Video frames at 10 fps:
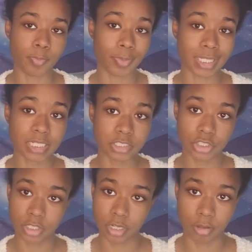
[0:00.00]

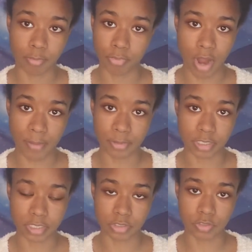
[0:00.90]
bleaching
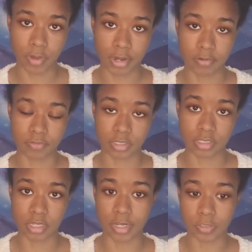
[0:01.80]
properties to either of
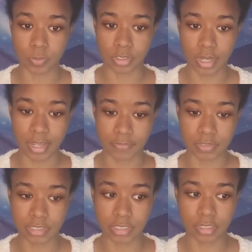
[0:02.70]
these things, which I have
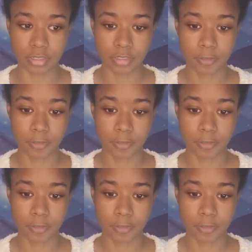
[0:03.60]
seen